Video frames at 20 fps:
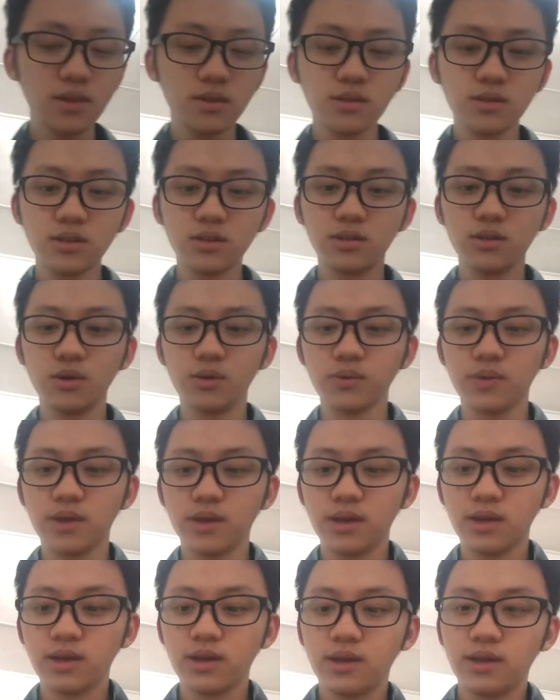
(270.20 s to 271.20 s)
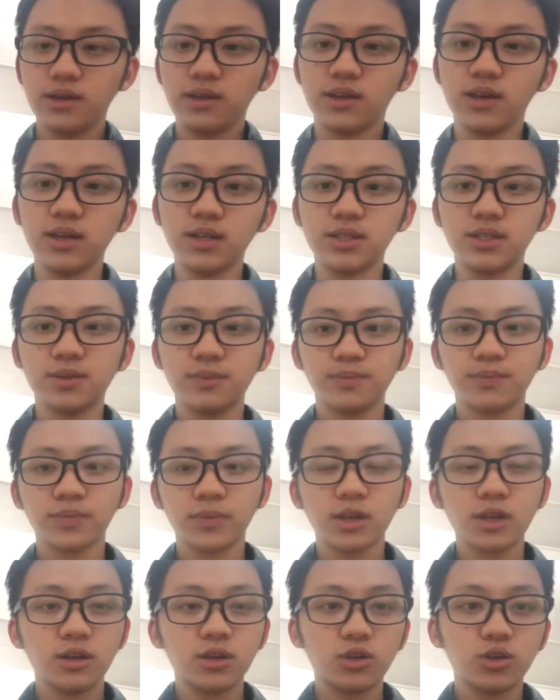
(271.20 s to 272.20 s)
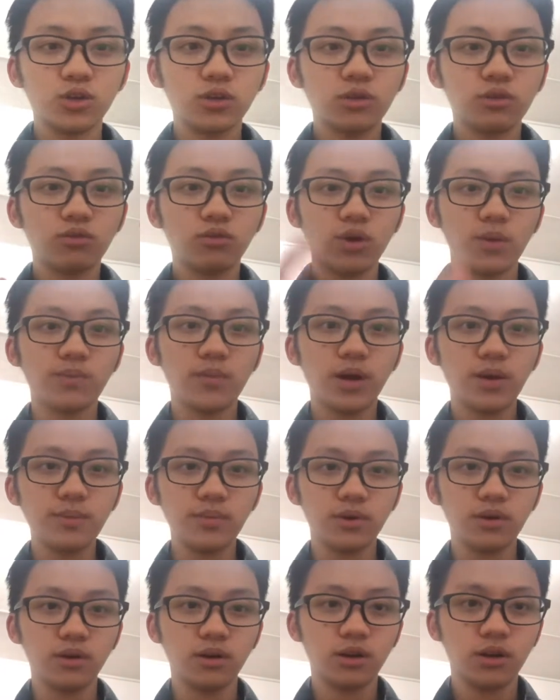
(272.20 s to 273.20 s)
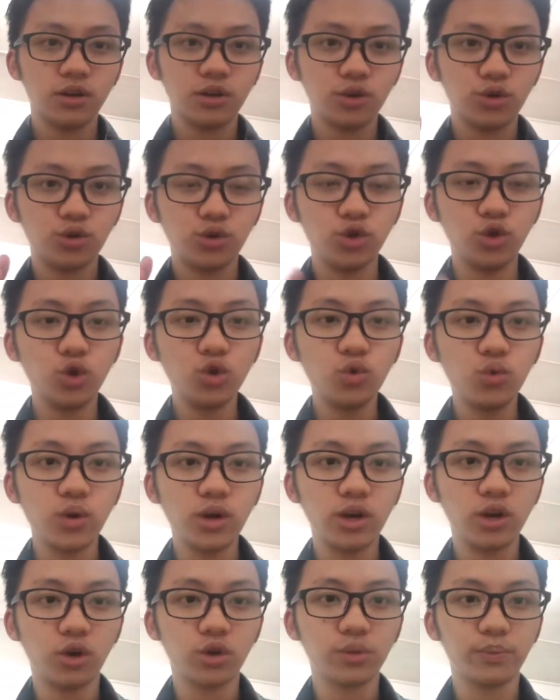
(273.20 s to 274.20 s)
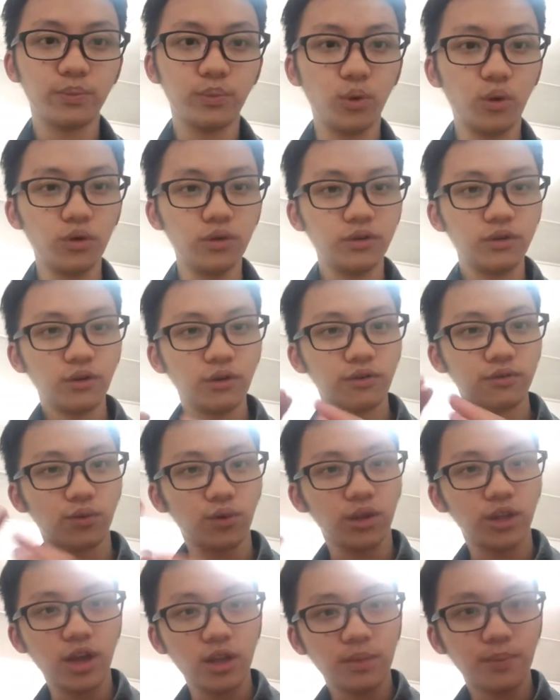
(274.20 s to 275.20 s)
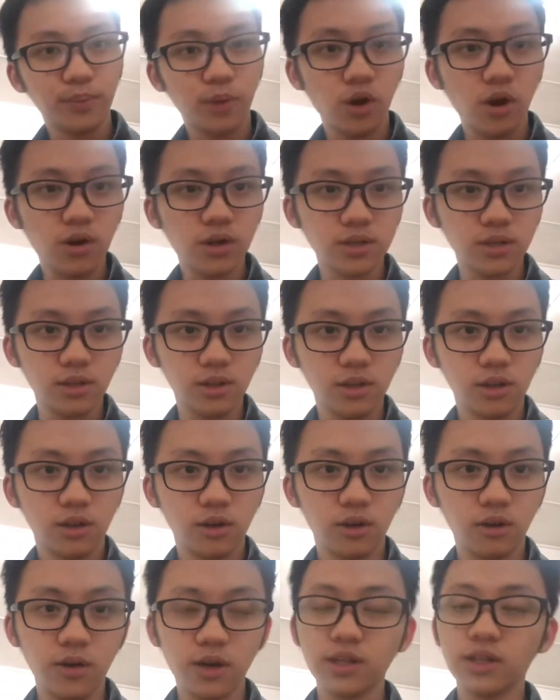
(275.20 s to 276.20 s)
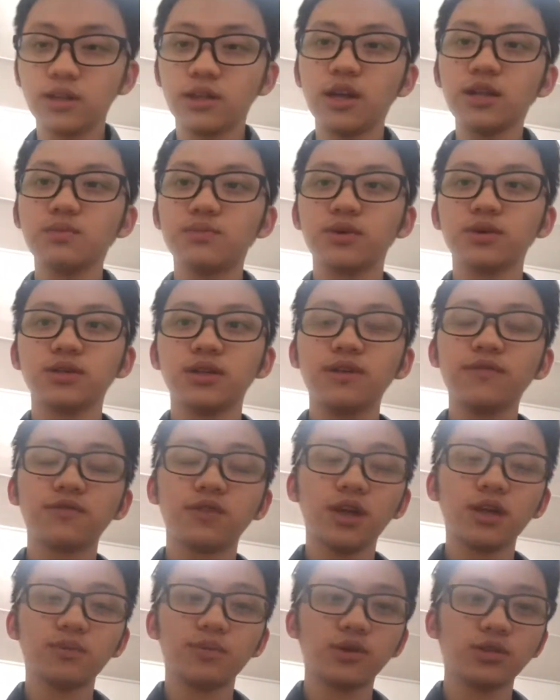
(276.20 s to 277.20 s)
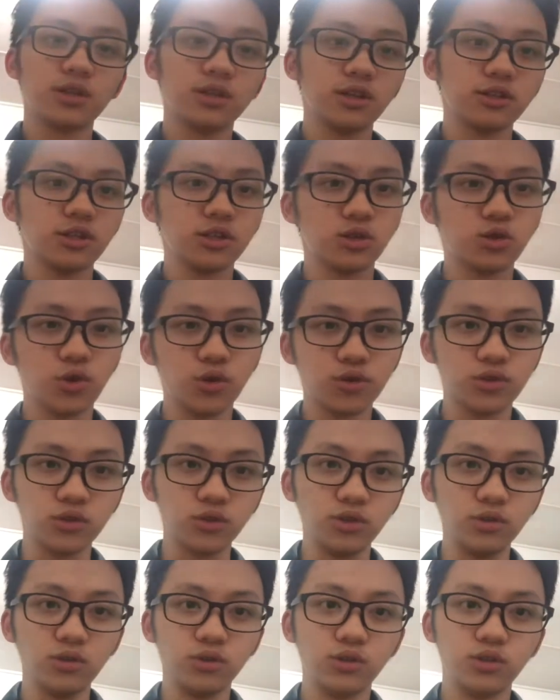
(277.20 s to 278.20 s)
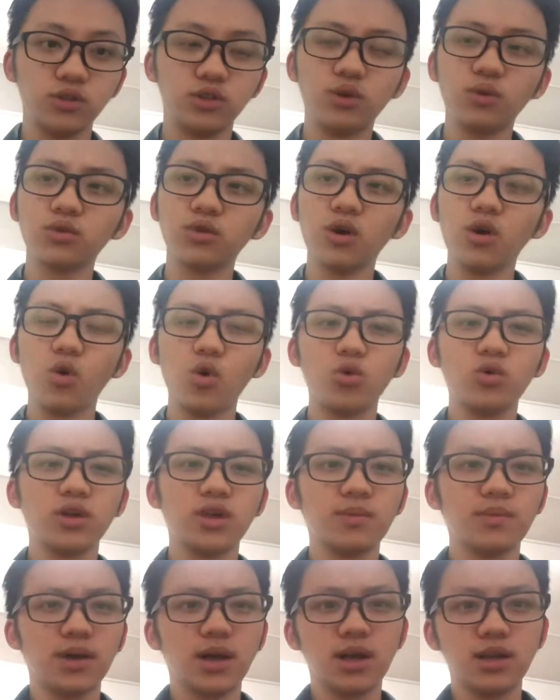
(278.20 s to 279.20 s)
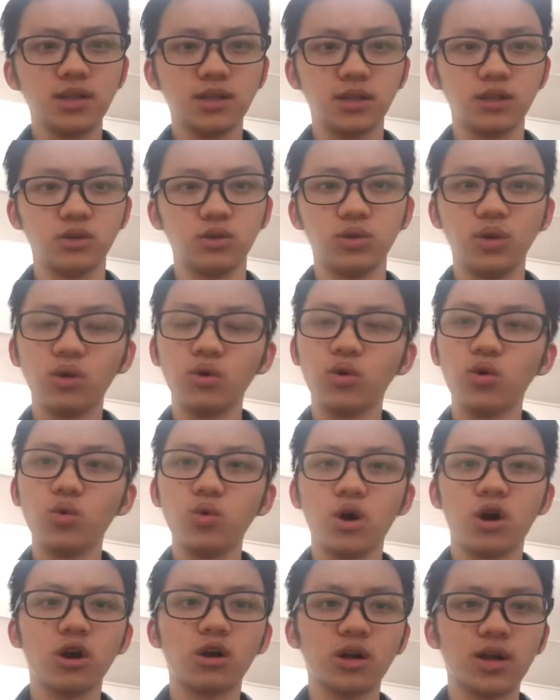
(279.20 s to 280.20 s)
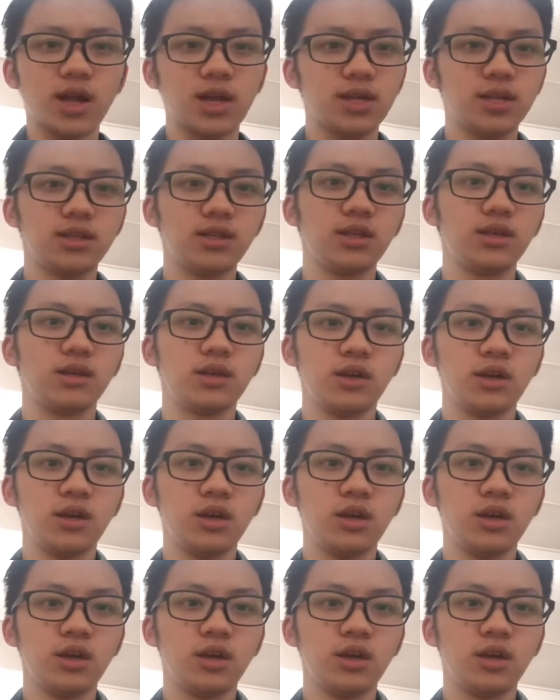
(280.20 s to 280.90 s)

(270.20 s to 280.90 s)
So, guys, remember, you were not born for that person. All right, that person. If that person doesn't talk to you, you don't owe him anything. You don't owe her anything.